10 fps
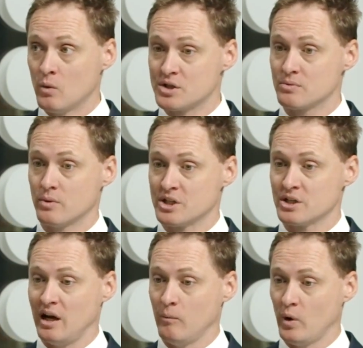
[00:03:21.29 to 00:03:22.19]
which
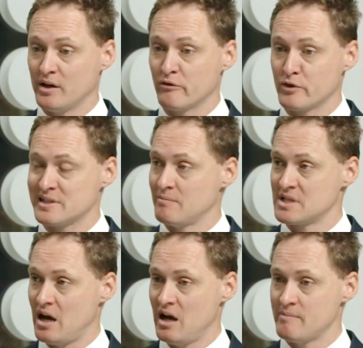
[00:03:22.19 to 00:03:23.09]
went on for
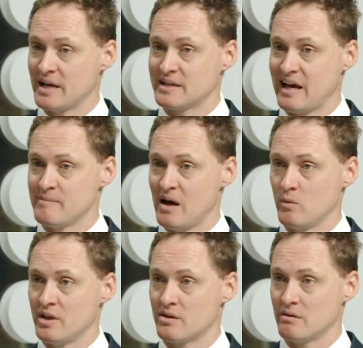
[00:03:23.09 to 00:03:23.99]
some time and came
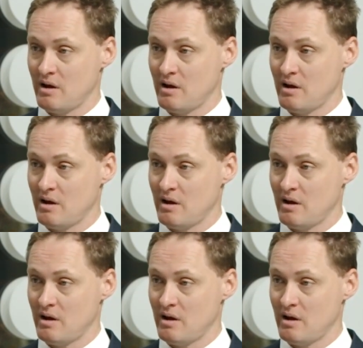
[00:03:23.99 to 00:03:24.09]
out with